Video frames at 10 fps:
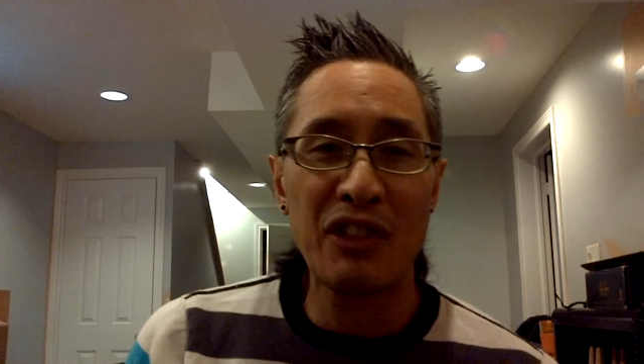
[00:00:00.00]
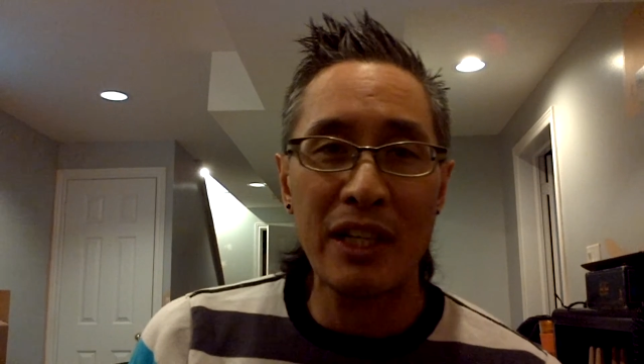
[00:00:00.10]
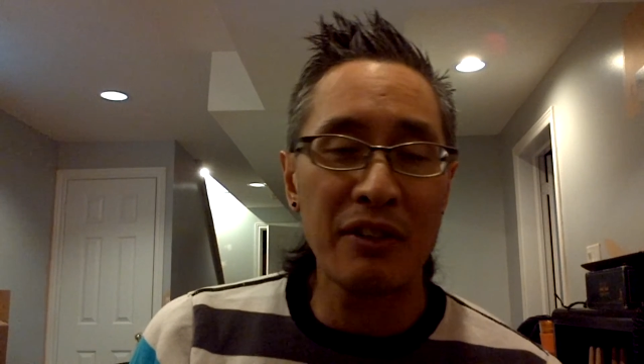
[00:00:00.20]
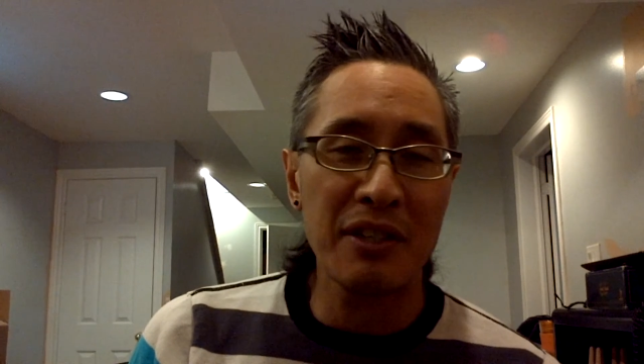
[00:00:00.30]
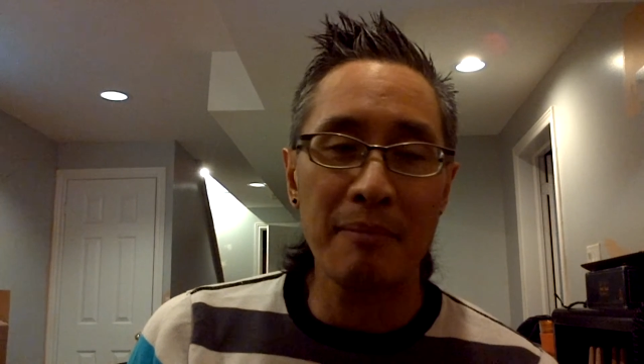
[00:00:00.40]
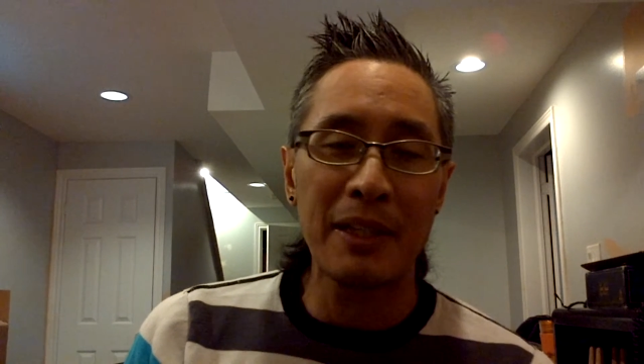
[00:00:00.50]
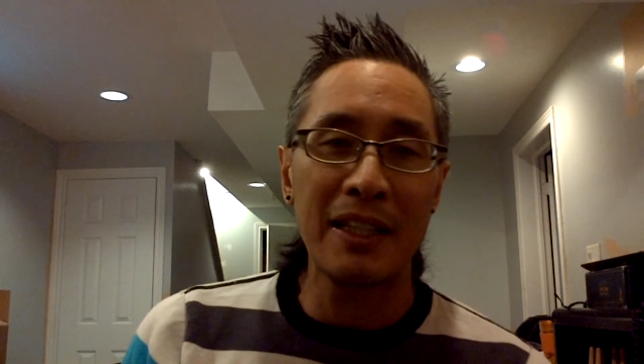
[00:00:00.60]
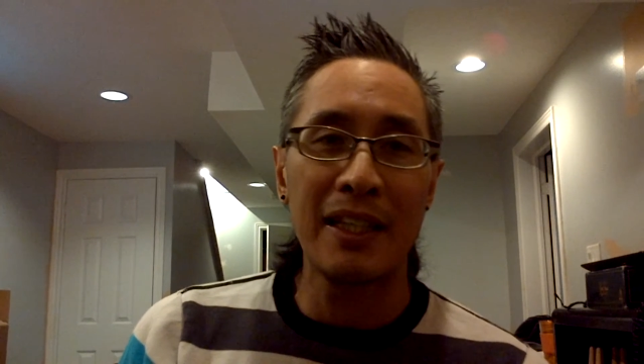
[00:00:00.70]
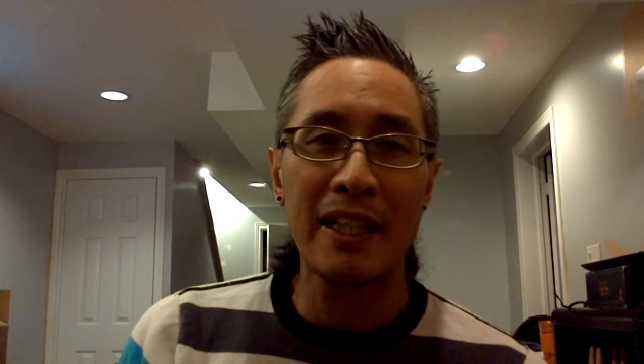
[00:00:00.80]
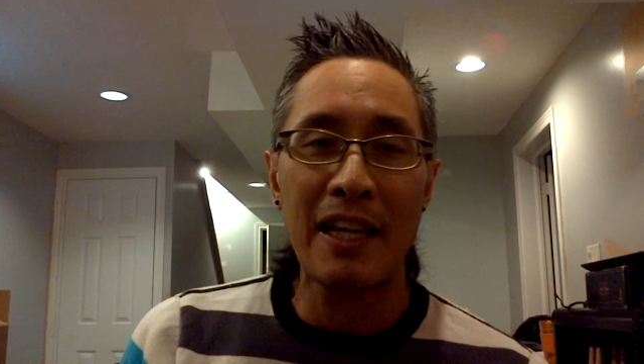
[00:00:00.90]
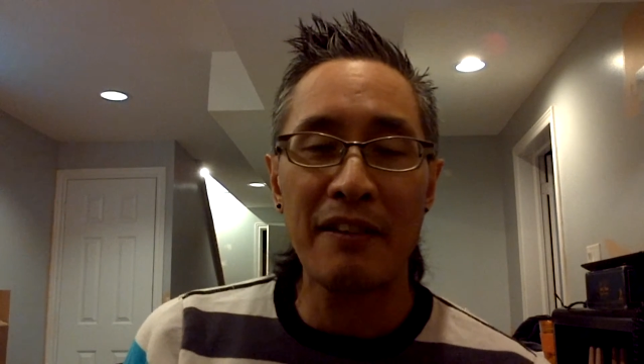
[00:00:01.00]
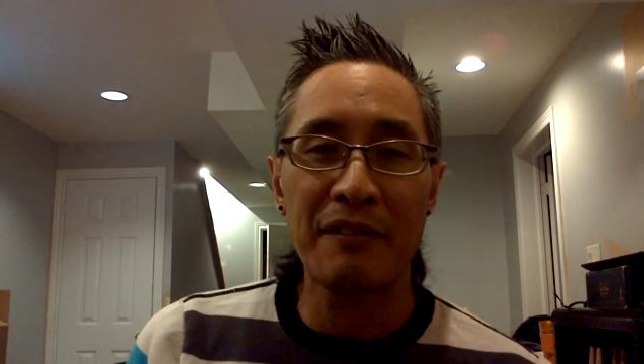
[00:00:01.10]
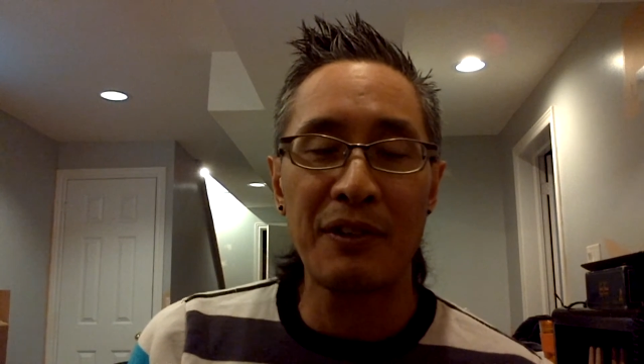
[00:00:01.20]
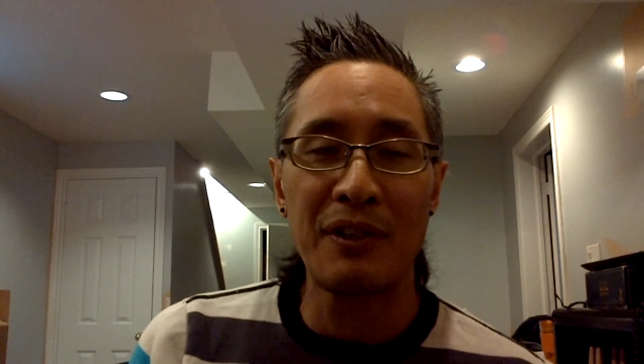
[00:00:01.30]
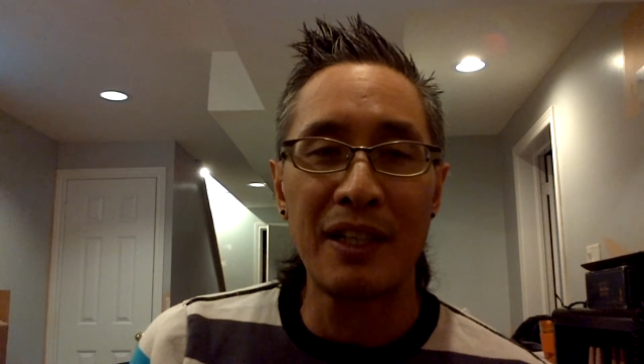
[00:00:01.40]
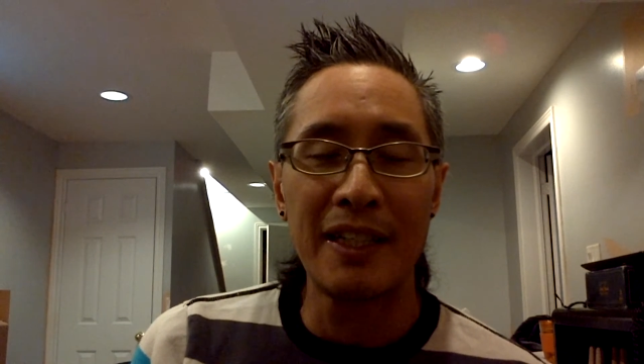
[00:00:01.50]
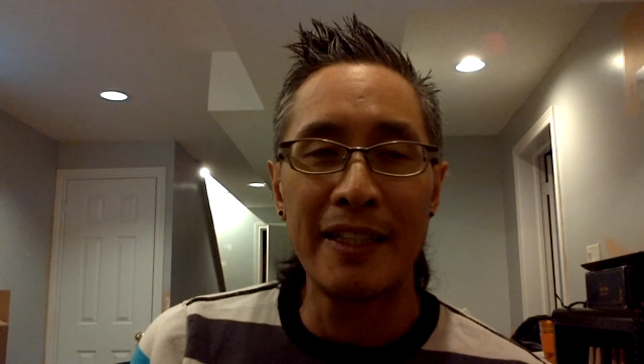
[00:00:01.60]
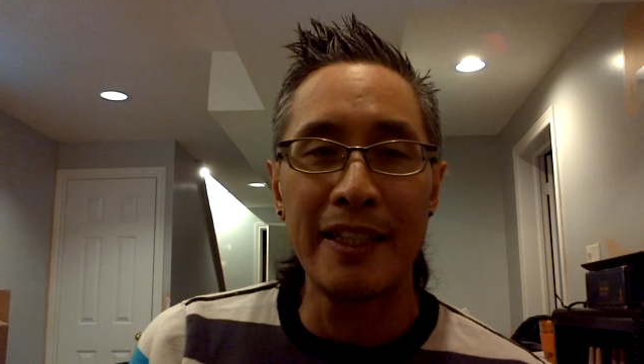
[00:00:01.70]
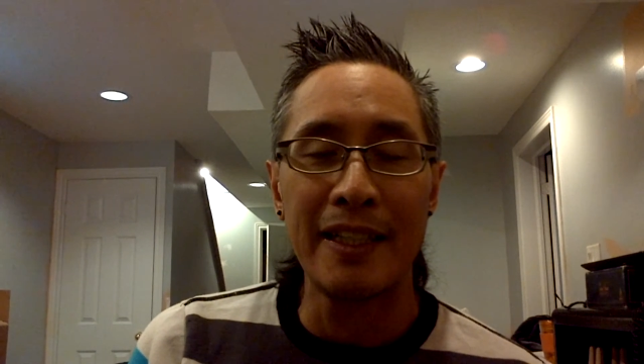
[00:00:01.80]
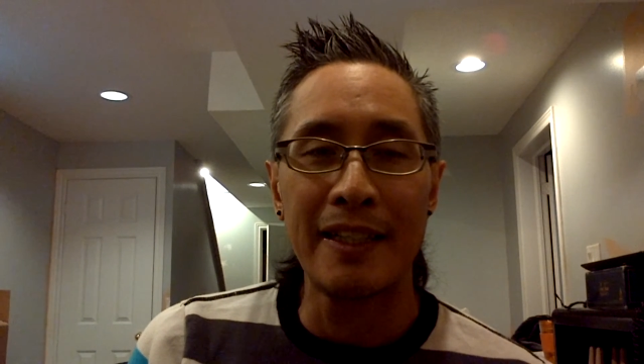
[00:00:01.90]
chicken or something like that for
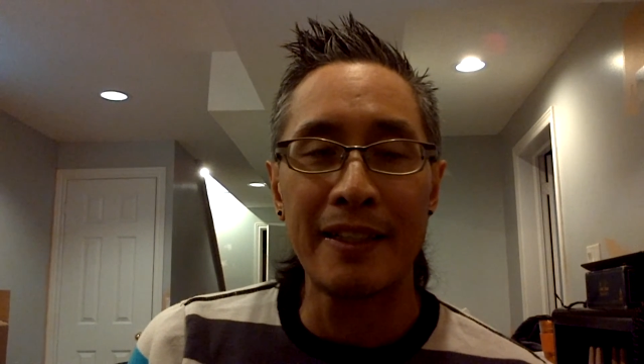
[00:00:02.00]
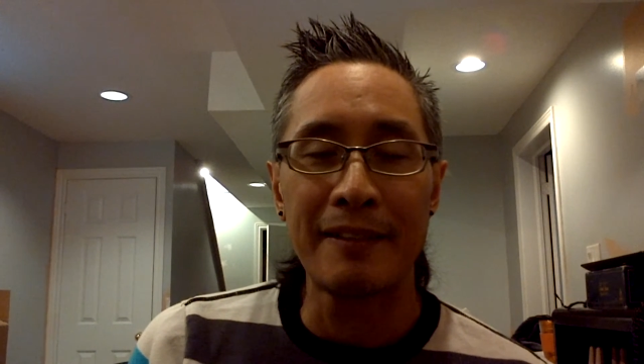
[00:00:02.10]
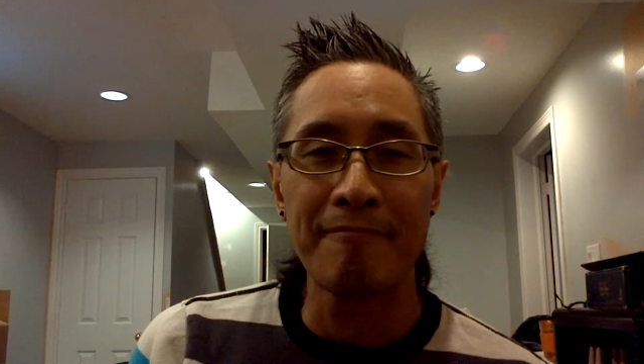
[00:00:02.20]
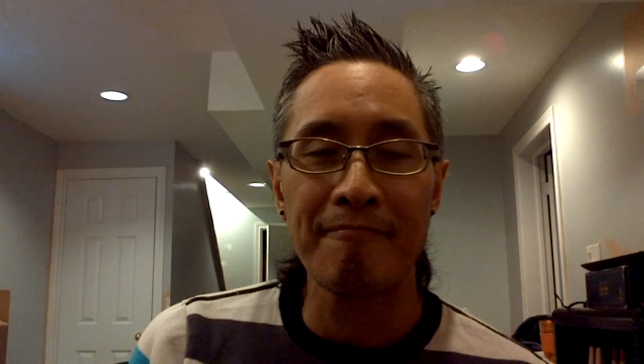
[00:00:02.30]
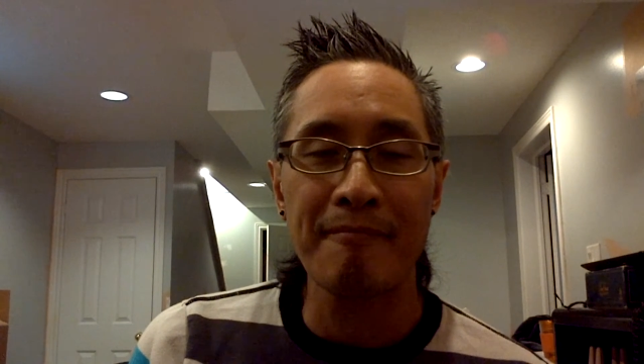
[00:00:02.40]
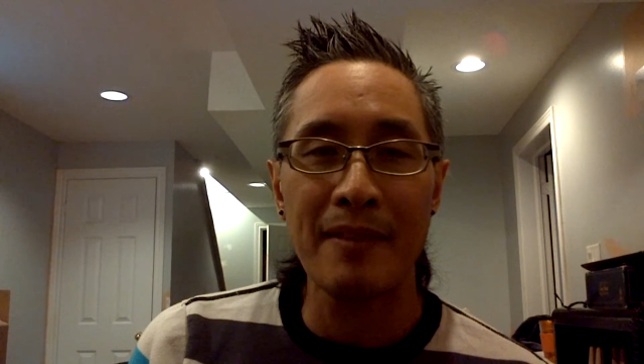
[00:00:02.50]
a